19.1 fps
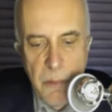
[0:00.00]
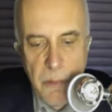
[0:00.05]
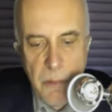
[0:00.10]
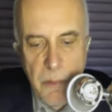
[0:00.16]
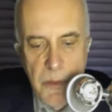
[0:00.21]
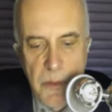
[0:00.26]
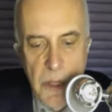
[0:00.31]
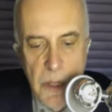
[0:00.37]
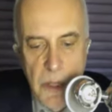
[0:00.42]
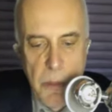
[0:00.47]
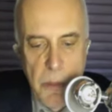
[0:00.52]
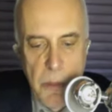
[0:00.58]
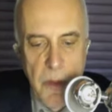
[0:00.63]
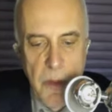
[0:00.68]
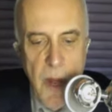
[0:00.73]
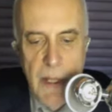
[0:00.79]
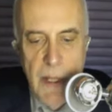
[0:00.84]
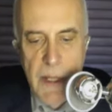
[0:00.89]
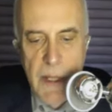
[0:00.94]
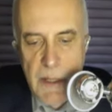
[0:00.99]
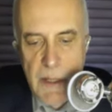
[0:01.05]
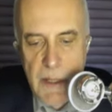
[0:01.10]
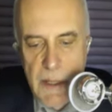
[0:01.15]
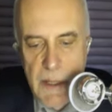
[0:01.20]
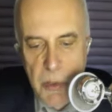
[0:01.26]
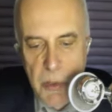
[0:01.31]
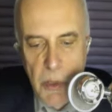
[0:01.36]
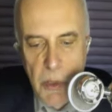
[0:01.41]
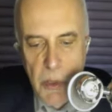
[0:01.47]
seems to be violating
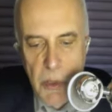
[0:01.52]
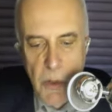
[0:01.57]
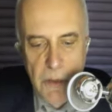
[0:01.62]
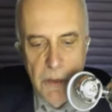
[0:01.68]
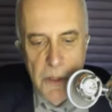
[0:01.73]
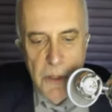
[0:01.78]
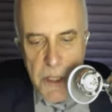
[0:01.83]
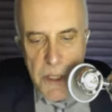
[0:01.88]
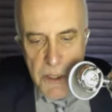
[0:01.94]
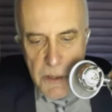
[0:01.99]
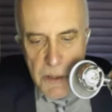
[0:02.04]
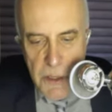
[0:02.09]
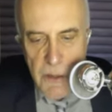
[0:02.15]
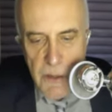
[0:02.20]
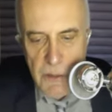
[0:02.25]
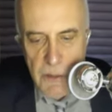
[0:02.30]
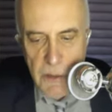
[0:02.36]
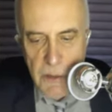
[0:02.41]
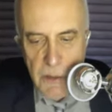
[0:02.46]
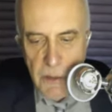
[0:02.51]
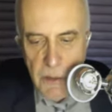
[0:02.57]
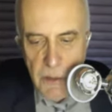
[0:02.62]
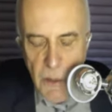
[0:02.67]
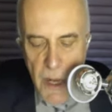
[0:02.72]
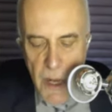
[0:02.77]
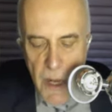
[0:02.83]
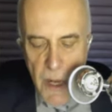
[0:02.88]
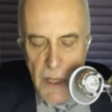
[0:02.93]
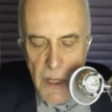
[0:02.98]
labor laws with cheerleaders and so
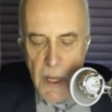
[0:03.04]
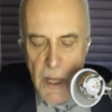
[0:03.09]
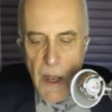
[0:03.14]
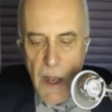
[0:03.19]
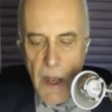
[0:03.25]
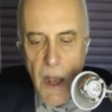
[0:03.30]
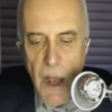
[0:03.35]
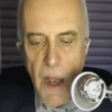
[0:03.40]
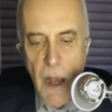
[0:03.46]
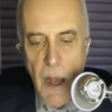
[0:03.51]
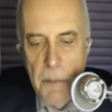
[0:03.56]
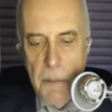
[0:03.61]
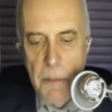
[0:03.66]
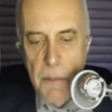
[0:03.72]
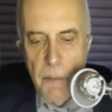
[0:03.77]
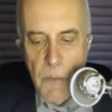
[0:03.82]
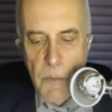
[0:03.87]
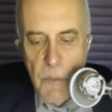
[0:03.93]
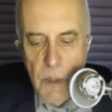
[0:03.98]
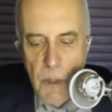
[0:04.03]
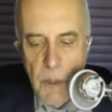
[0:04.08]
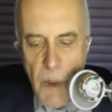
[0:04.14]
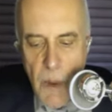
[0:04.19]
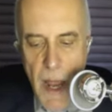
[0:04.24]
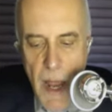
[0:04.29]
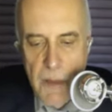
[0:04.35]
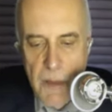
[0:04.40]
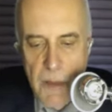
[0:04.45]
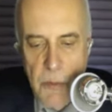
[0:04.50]
on. So
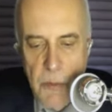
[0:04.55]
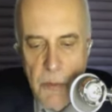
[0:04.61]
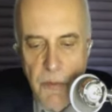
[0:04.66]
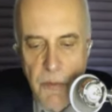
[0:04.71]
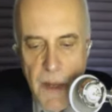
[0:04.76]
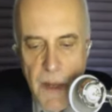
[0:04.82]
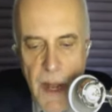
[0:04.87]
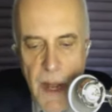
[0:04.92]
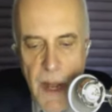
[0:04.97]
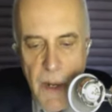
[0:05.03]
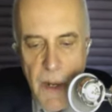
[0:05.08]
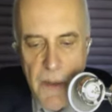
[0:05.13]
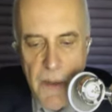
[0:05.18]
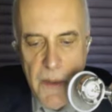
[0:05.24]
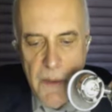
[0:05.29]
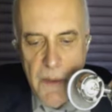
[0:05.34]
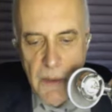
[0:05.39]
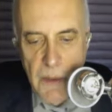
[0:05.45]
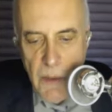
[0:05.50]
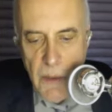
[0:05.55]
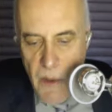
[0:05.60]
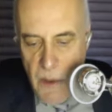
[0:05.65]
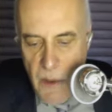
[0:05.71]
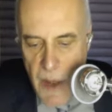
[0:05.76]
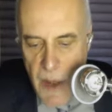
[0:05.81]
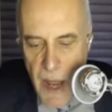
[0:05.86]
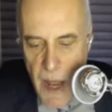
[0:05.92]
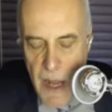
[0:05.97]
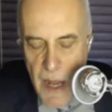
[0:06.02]
as we fade out on this,
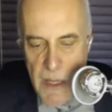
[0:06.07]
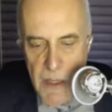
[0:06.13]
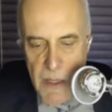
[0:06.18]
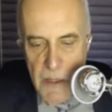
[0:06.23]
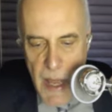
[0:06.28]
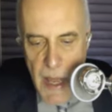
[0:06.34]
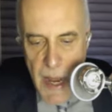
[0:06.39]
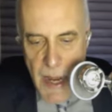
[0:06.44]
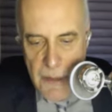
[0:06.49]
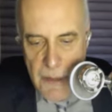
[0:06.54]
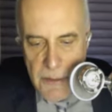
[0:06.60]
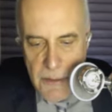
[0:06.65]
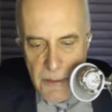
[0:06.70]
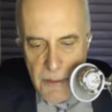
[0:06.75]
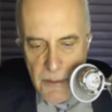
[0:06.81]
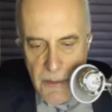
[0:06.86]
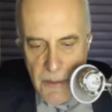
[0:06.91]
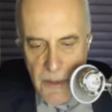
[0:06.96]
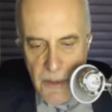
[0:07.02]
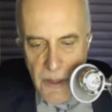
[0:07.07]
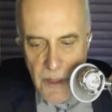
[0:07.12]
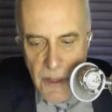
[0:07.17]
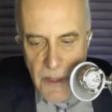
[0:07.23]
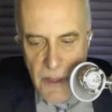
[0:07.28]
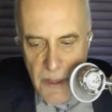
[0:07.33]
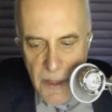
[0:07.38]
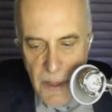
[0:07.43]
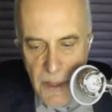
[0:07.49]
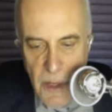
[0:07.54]
any last
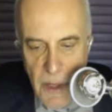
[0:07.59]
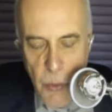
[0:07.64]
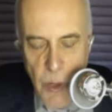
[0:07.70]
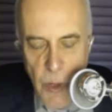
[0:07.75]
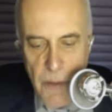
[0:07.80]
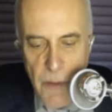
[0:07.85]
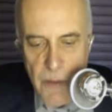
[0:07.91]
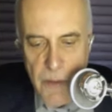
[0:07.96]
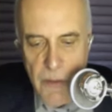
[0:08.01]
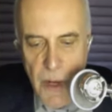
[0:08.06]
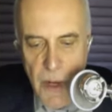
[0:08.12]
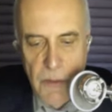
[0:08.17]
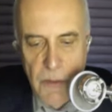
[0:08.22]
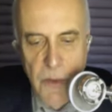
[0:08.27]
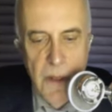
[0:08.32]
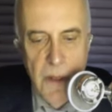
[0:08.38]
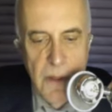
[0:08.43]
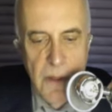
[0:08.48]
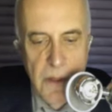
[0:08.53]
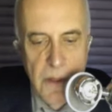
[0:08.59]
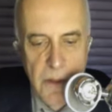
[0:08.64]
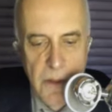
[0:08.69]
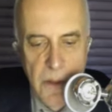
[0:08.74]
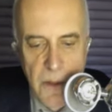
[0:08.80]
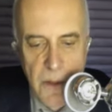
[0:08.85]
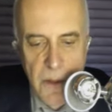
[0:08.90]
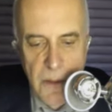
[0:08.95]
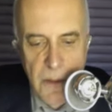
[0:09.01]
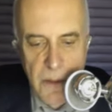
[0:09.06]
word of advice for our
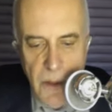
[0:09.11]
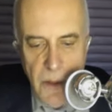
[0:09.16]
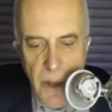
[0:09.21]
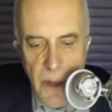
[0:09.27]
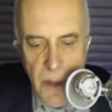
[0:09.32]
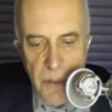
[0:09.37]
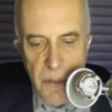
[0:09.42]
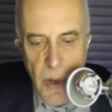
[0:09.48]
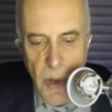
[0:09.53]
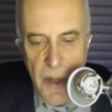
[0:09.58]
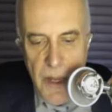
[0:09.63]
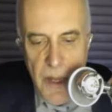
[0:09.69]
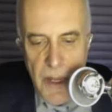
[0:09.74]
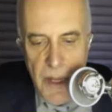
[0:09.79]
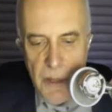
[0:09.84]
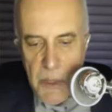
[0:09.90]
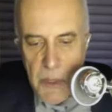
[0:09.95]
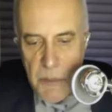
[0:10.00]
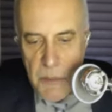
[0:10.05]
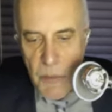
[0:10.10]
listeners and where they can read